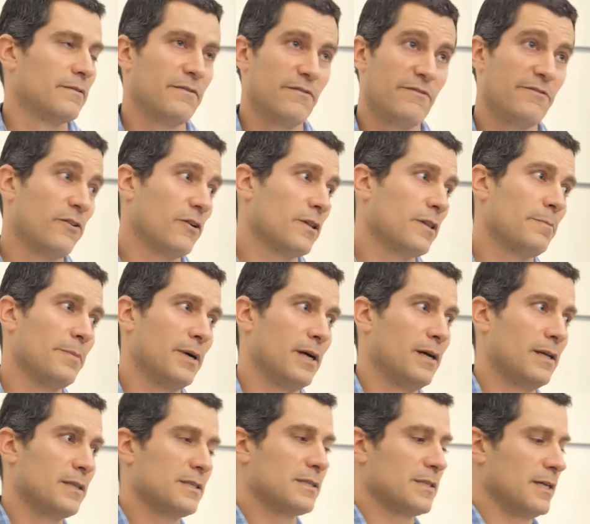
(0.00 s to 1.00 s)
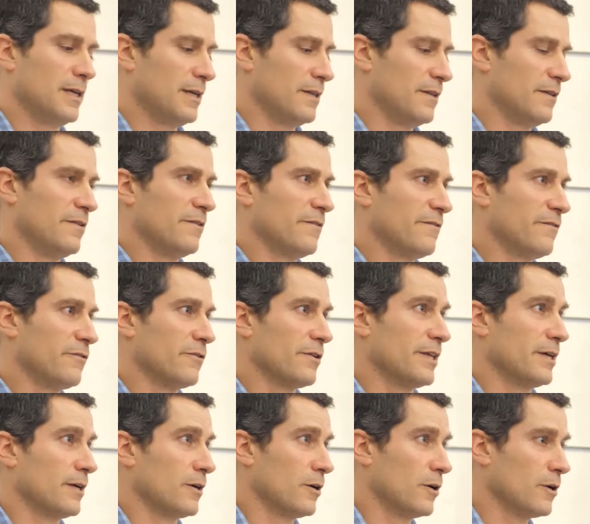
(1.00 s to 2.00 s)
for the parents and for
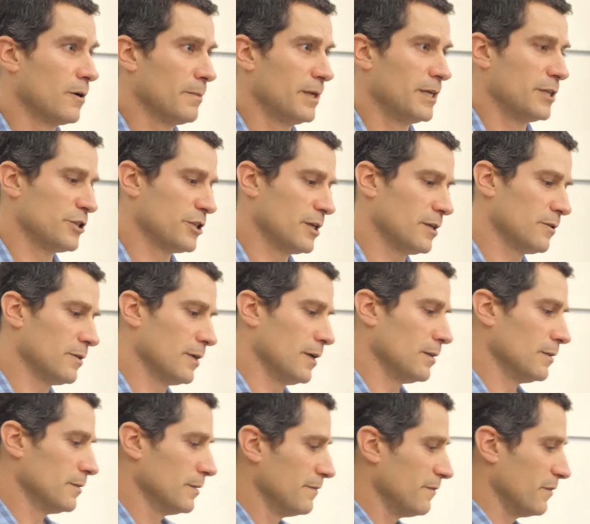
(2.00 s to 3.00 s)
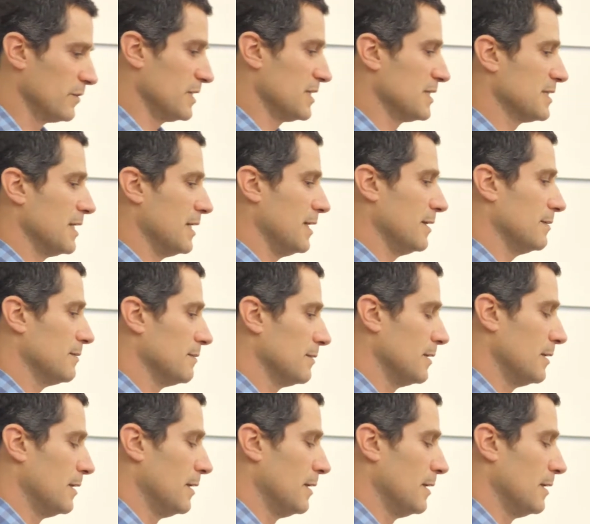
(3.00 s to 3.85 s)
the economy in general, for the state,